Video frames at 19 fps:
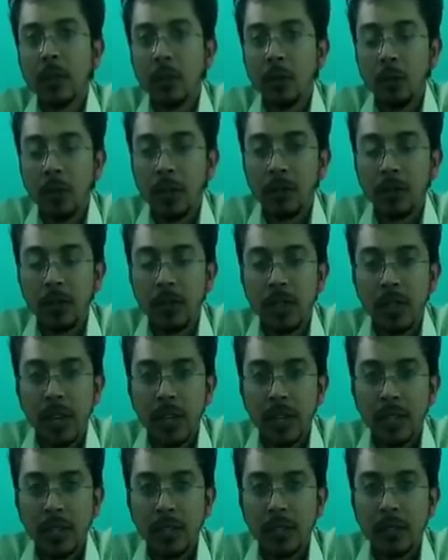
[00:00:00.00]
one for
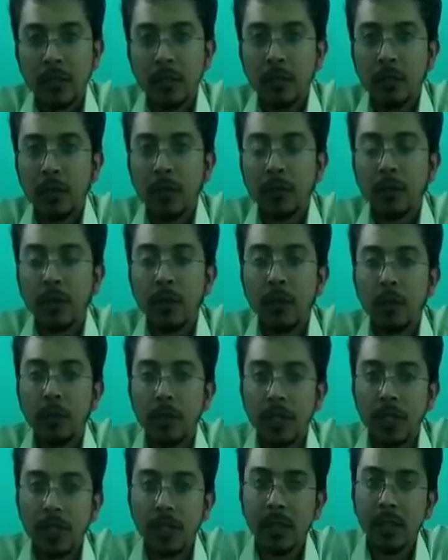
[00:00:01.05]
science, one for
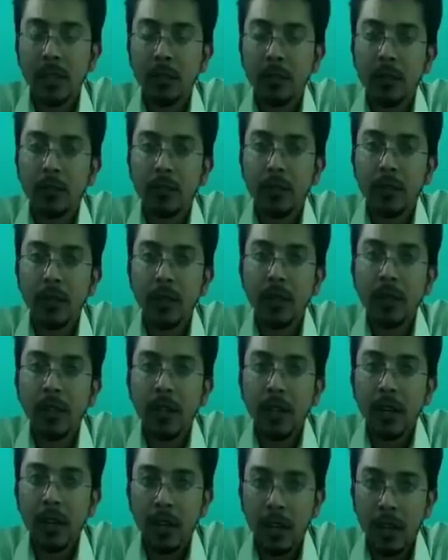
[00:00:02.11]
commerce, and one for
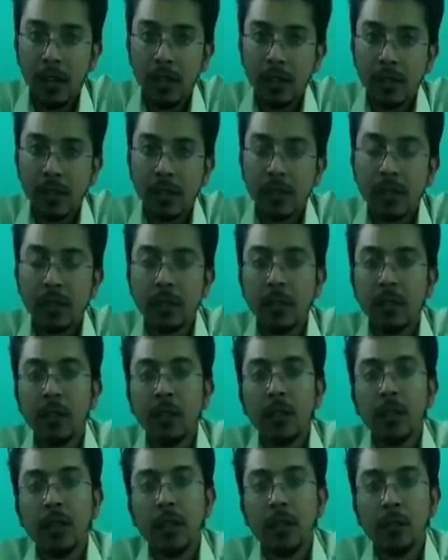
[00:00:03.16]
arts.
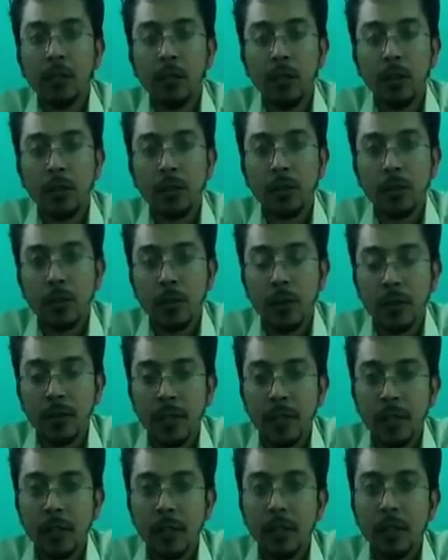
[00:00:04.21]
And we also
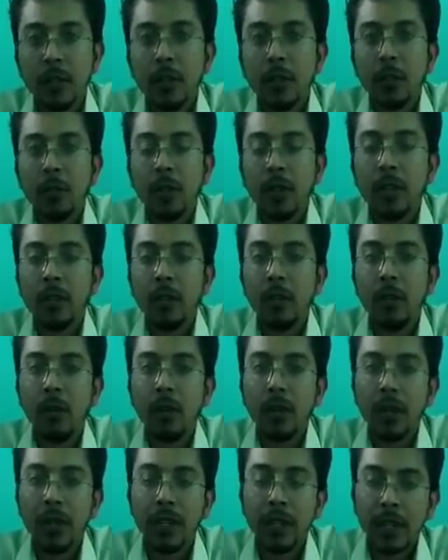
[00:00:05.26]
provide one
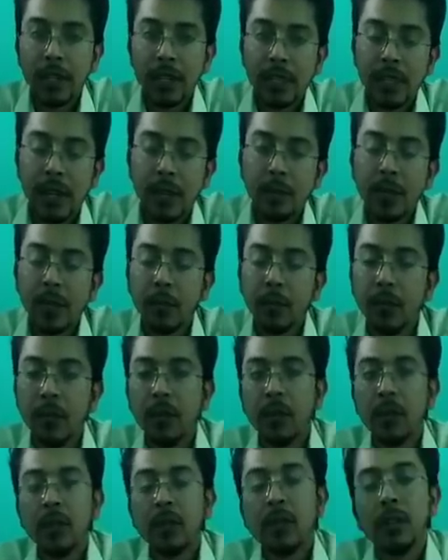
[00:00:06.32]
online class timetable.
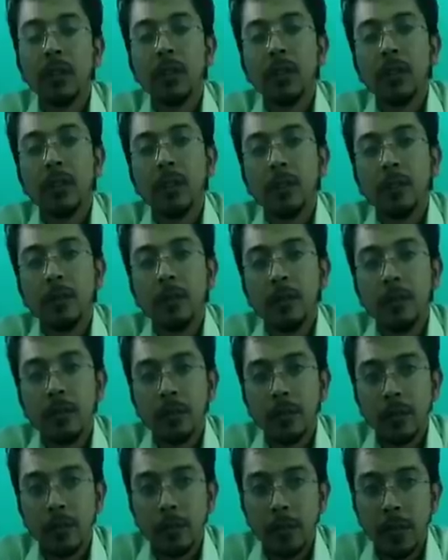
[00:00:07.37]

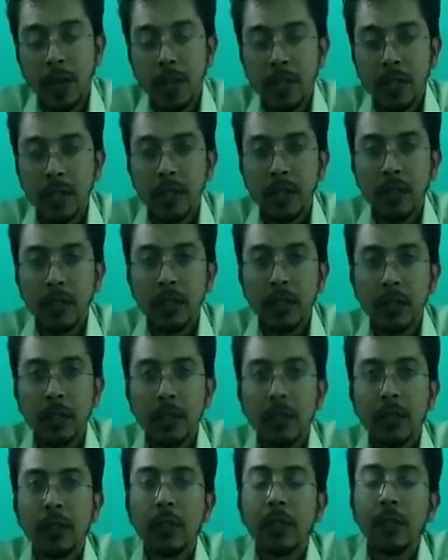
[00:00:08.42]
Per day,
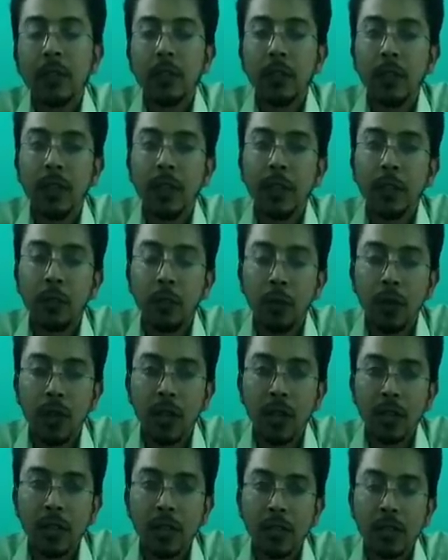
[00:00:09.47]
you will get two
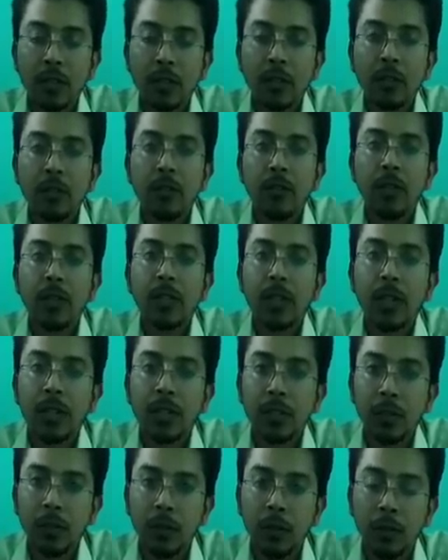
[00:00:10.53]
class. First
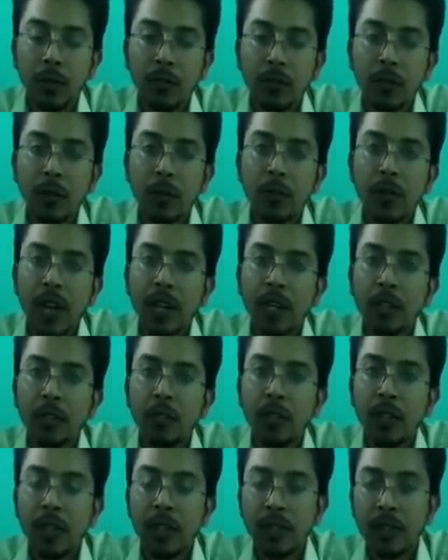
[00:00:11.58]
class will be from 9 to
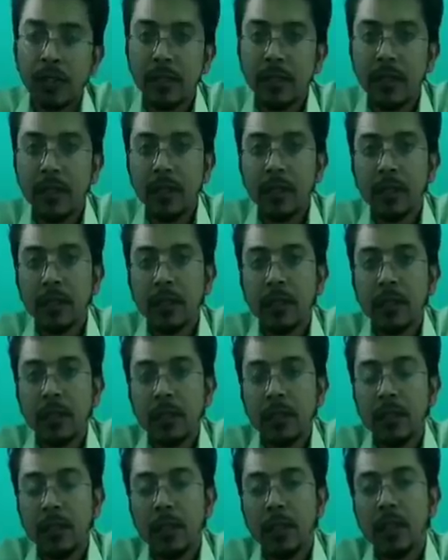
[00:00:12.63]
10:30,
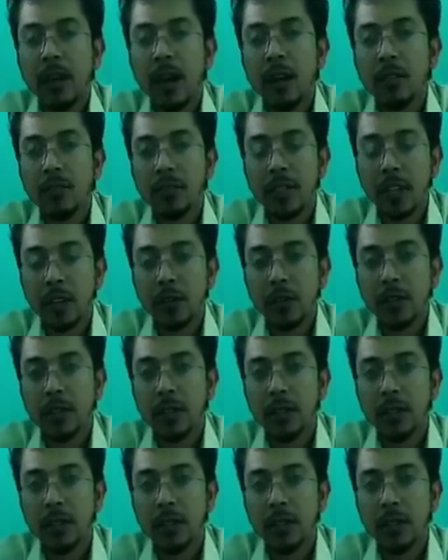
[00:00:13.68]
then half an hour